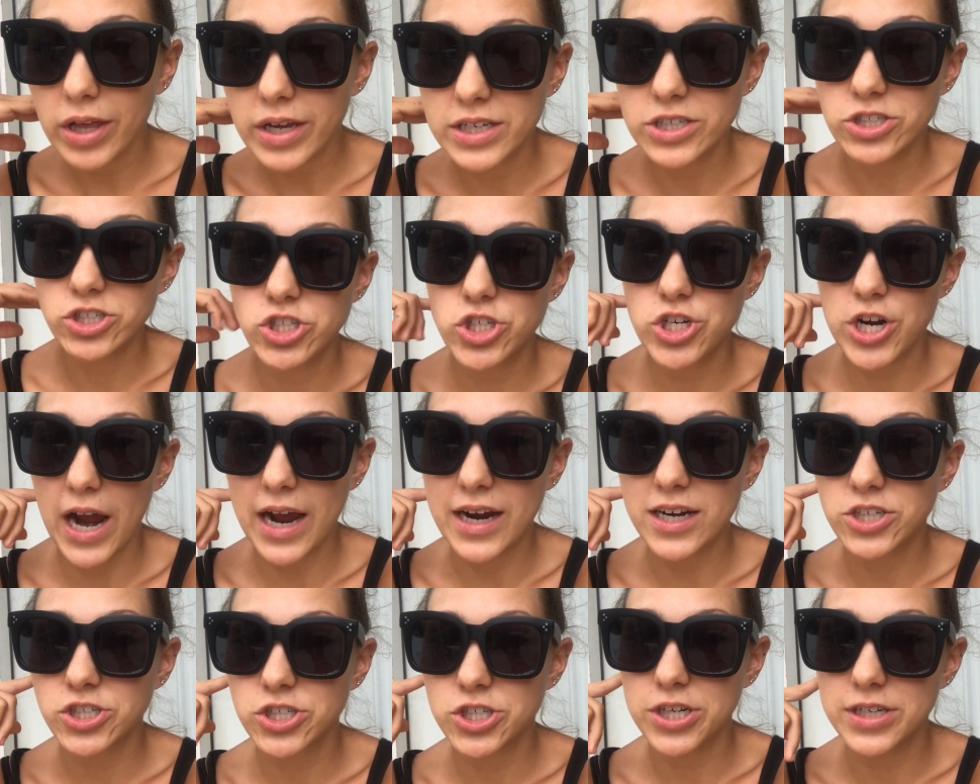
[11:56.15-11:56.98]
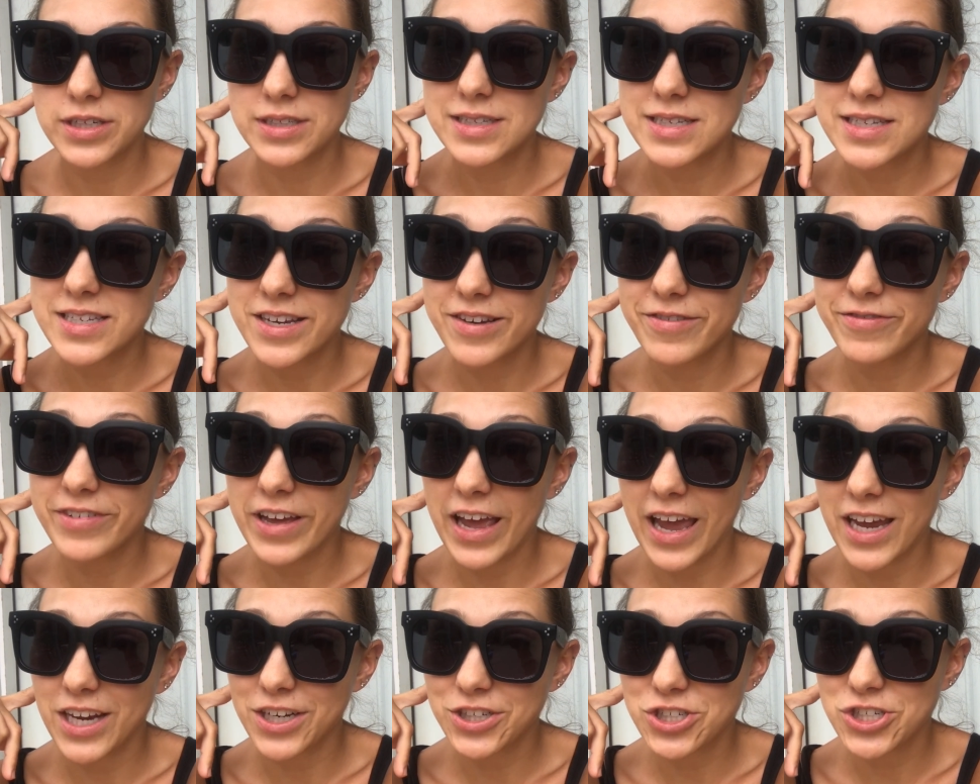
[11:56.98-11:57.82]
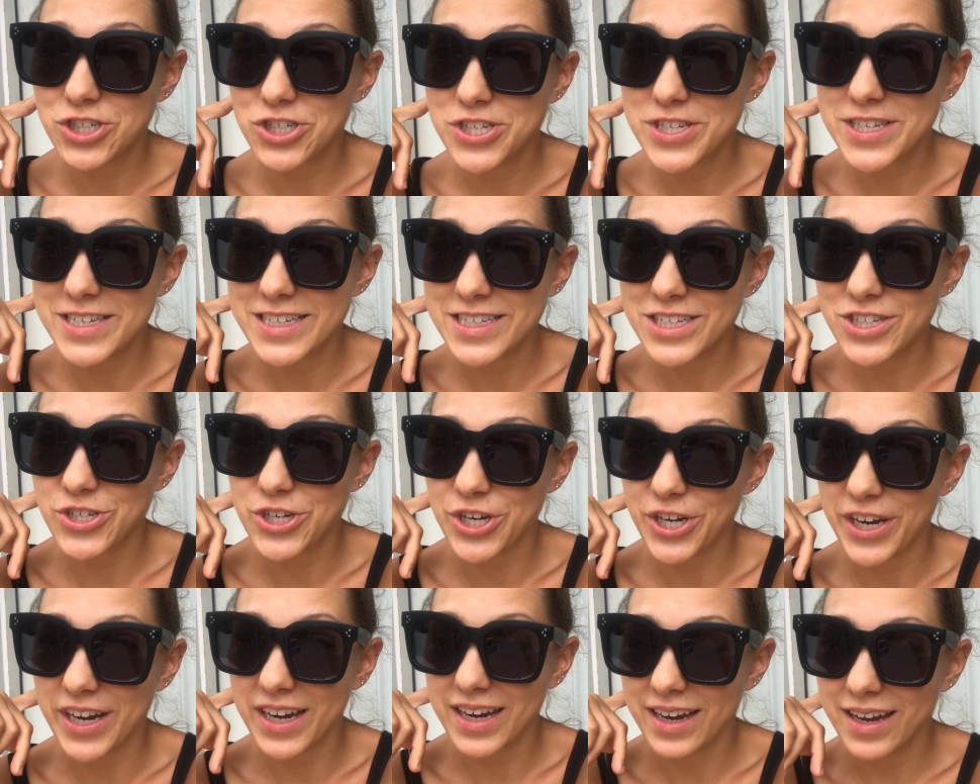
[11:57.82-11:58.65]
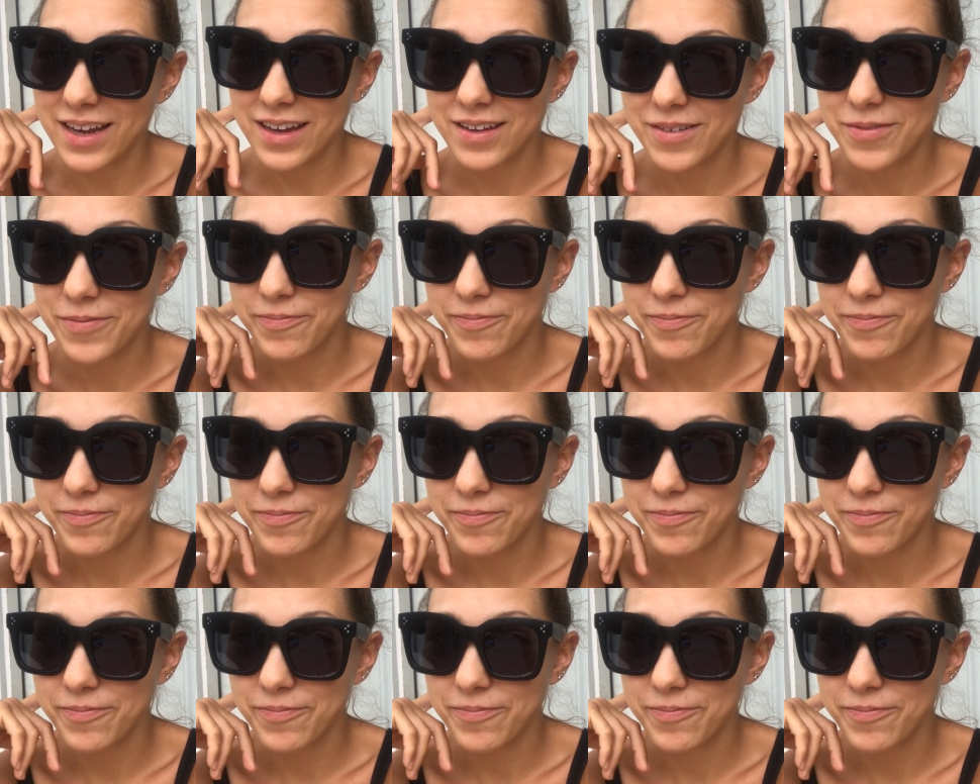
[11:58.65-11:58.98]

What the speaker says: injections of HCG,